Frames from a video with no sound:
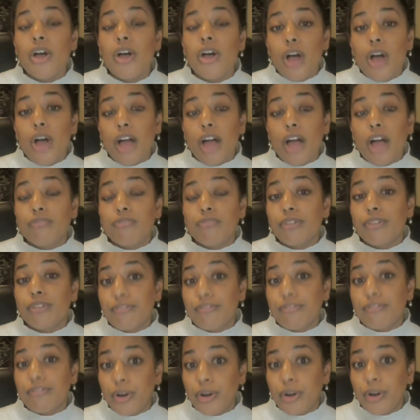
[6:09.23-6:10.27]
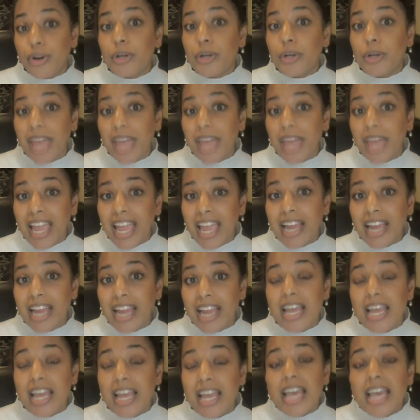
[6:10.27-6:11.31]
of referred pain
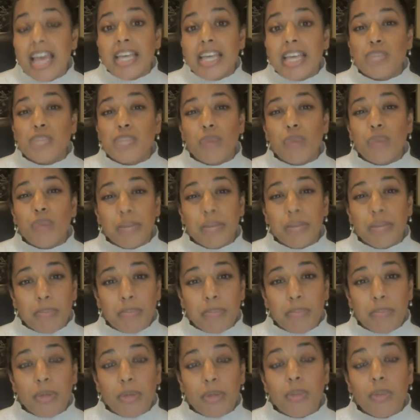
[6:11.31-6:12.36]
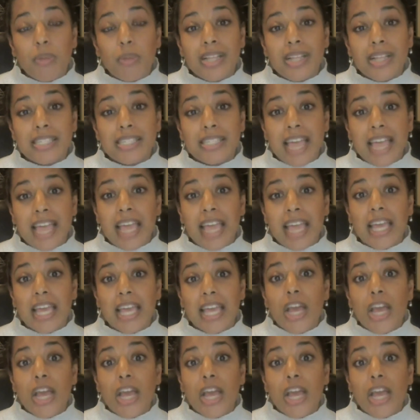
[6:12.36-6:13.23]
is when people will say,